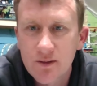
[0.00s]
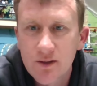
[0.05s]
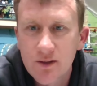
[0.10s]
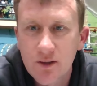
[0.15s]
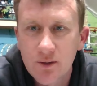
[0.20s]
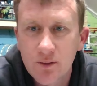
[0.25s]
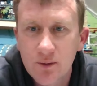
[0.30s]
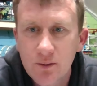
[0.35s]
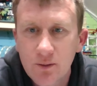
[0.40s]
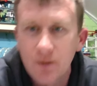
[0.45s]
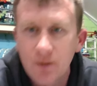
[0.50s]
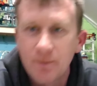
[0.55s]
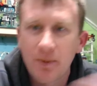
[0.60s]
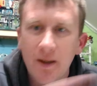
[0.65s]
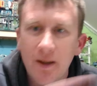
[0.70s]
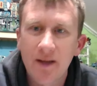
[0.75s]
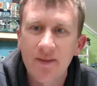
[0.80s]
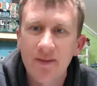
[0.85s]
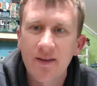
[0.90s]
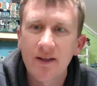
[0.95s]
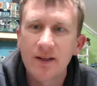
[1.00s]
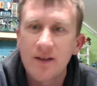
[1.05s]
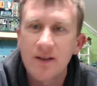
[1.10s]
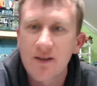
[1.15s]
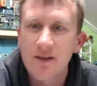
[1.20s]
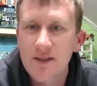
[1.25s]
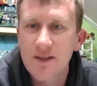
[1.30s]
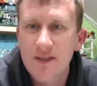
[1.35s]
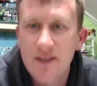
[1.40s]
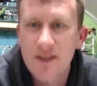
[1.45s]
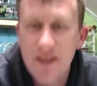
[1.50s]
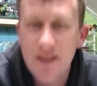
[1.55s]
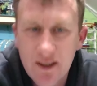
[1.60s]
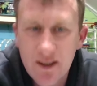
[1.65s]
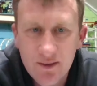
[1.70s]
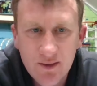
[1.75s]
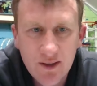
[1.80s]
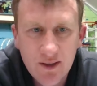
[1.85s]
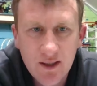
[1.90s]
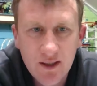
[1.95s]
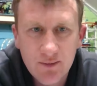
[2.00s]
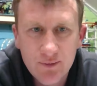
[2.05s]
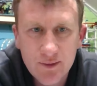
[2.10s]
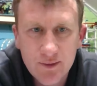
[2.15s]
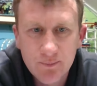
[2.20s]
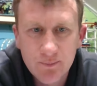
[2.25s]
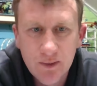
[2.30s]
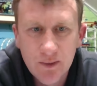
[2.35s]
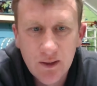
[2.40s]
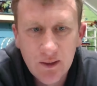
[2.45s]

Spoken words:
So I've played the City Undercover.